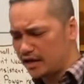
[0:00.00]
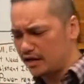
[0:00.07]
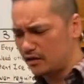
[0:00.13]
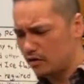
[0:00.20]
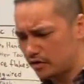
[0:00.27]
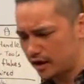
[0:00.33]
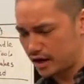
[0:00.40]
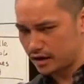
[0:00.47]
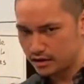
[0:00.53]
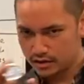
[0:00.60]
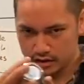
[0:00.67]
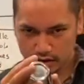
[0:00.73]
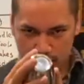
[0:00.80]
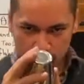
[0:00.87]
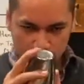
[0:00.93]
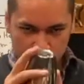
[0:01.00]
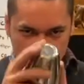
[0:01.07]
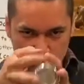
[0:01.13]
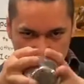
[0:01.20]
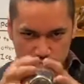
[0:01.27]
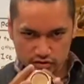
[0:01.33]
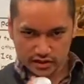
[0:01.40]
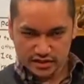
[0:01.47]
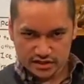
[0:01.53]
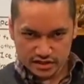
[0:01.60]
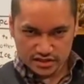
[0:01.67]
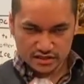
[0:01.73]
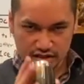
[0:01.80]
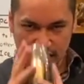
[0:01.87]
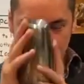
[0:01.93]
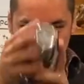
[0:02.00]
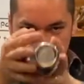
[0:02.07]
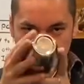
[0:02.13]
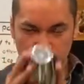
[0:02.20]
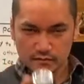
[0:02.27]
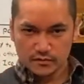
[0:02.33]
then, okay, so this is like a,